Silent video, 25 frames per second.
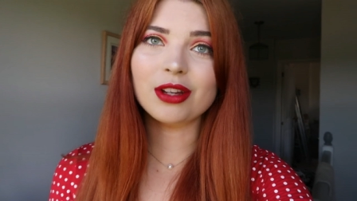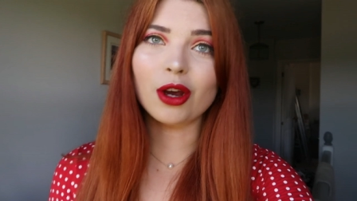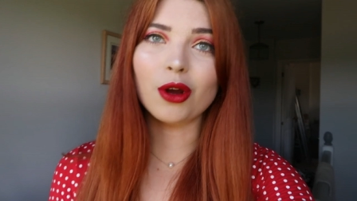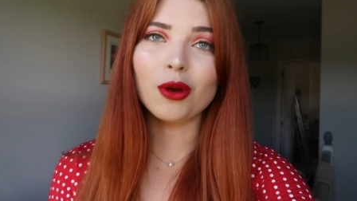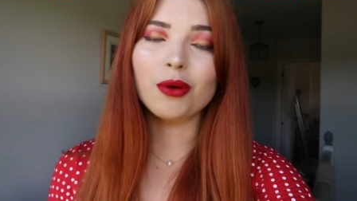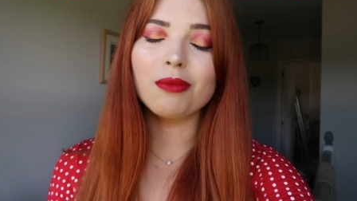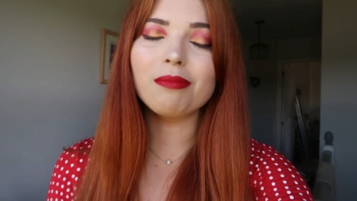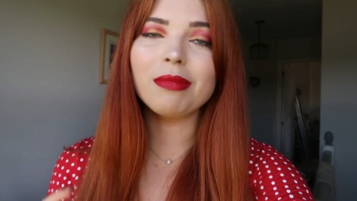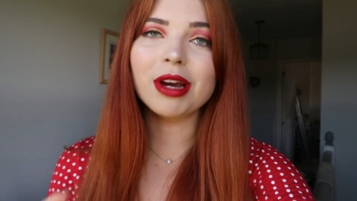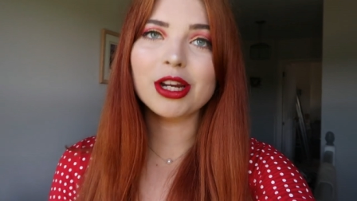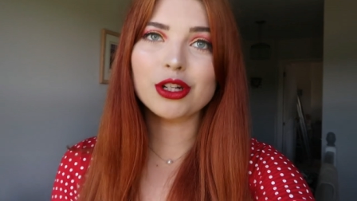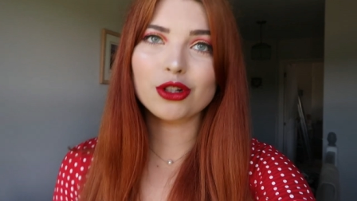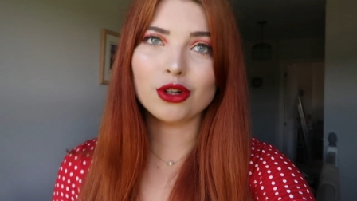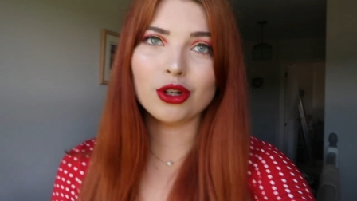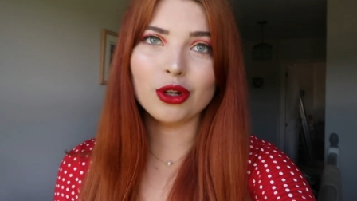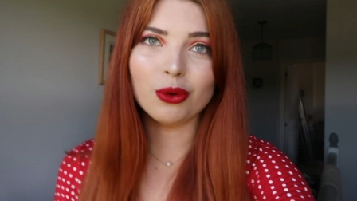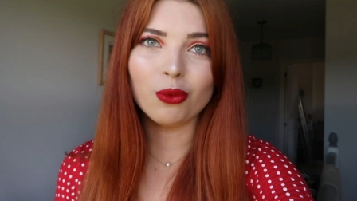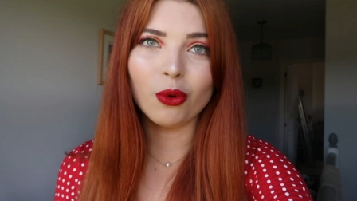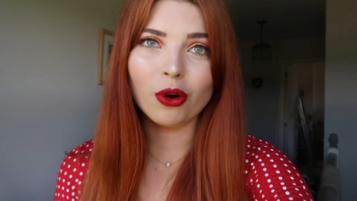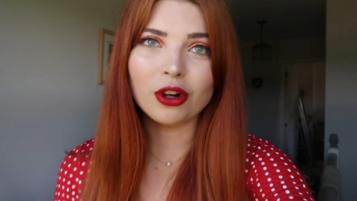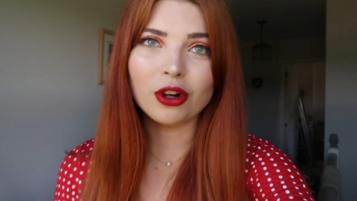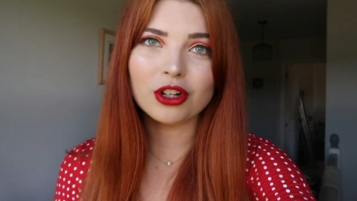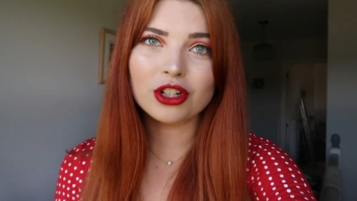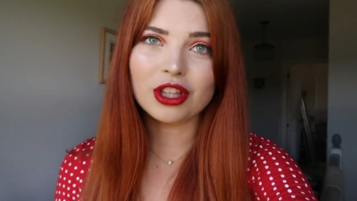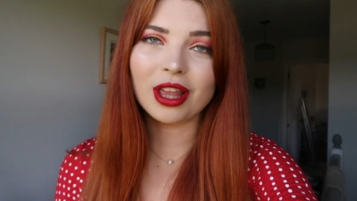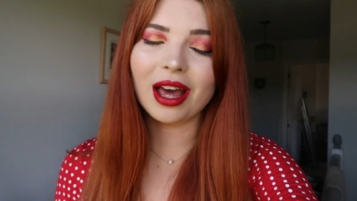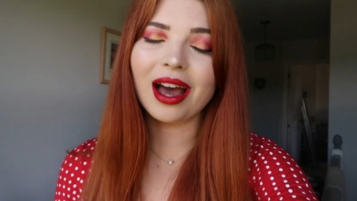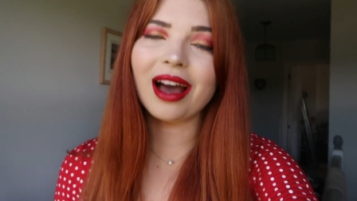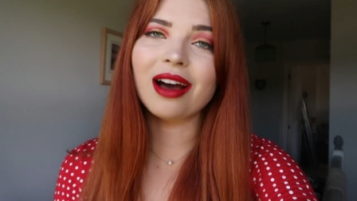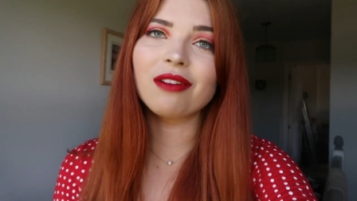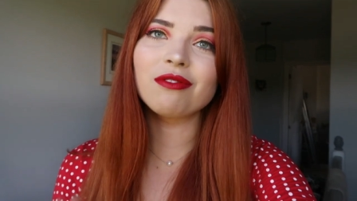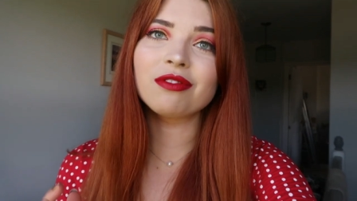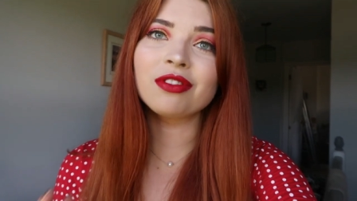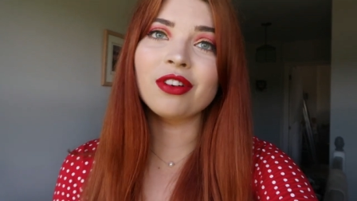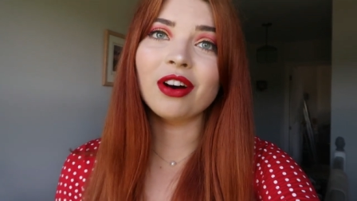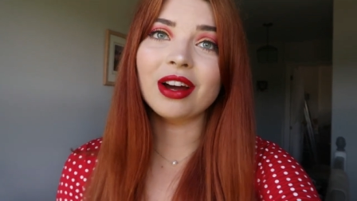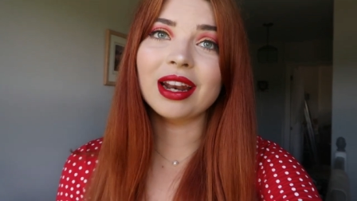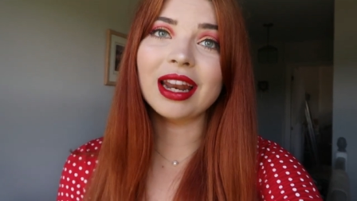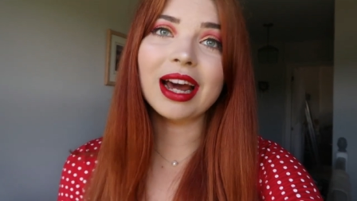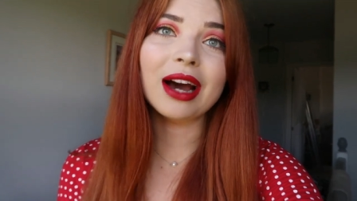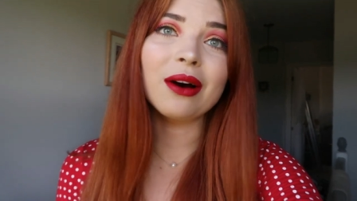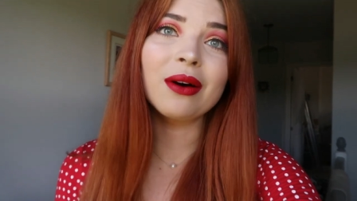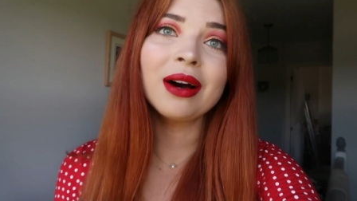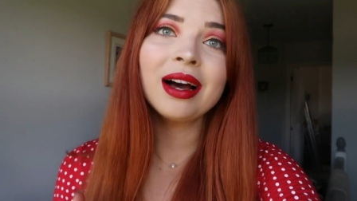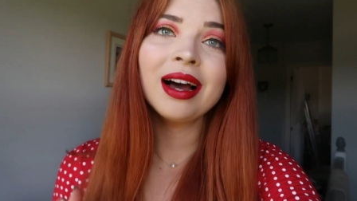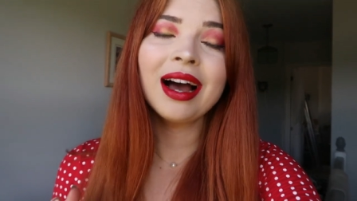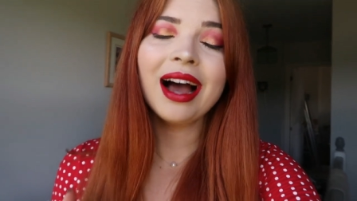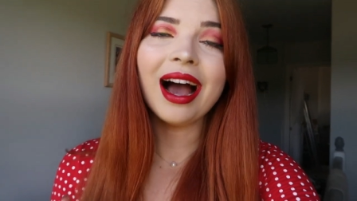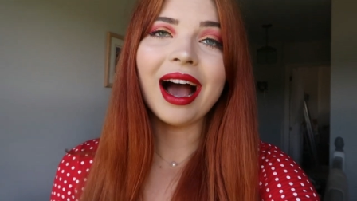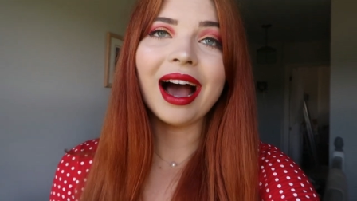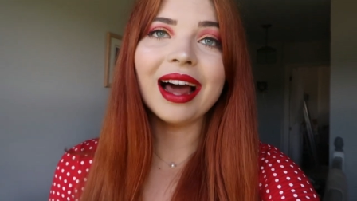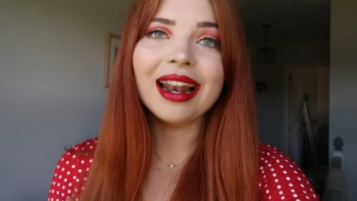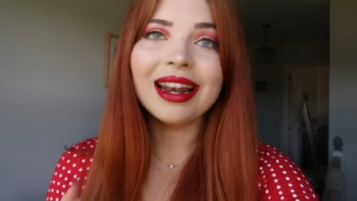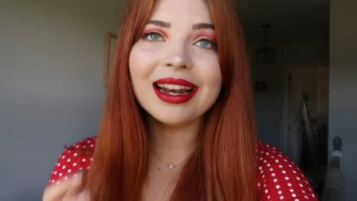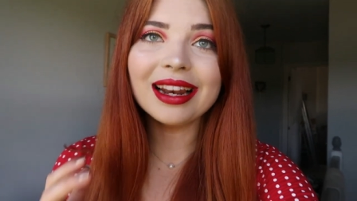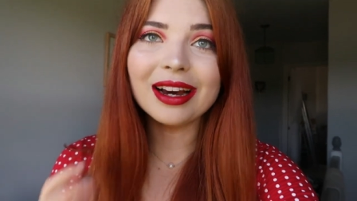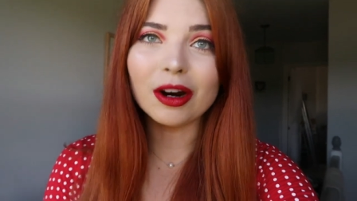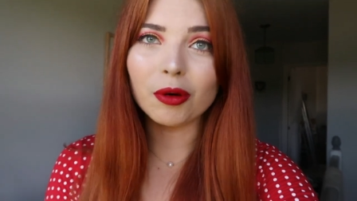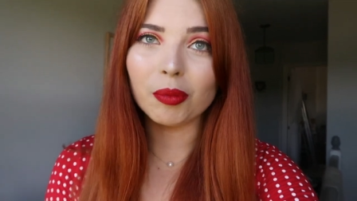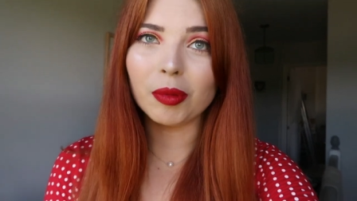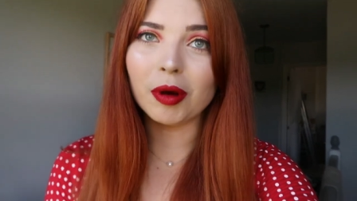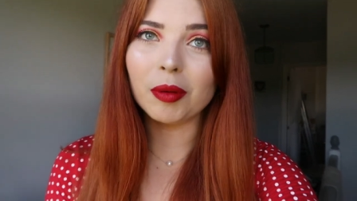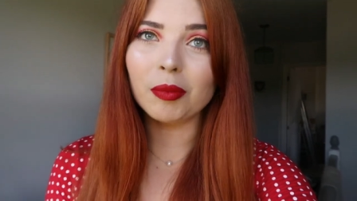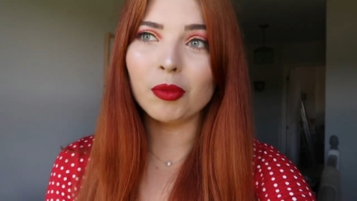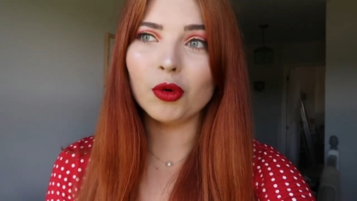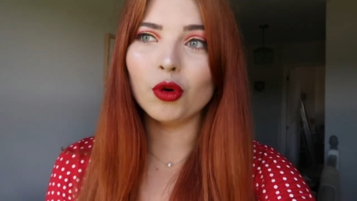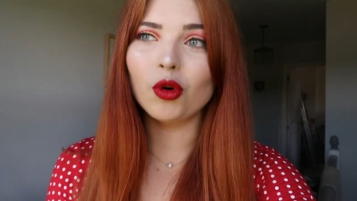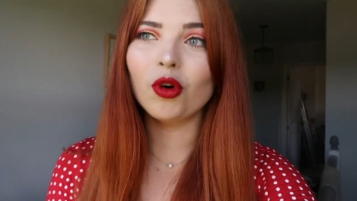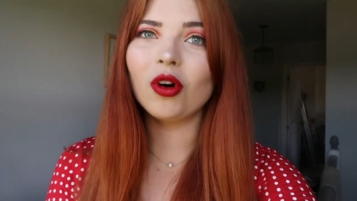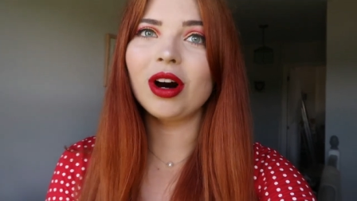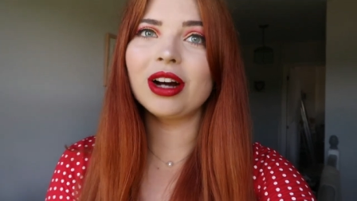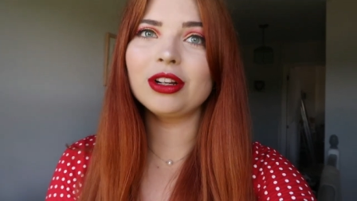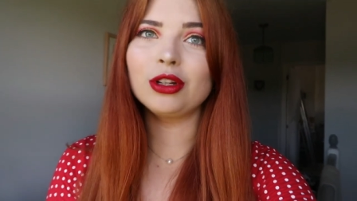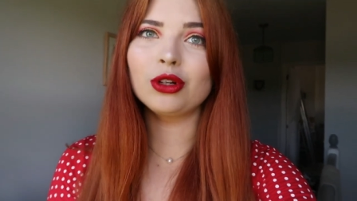So make sure you watch that and find out a little bit more.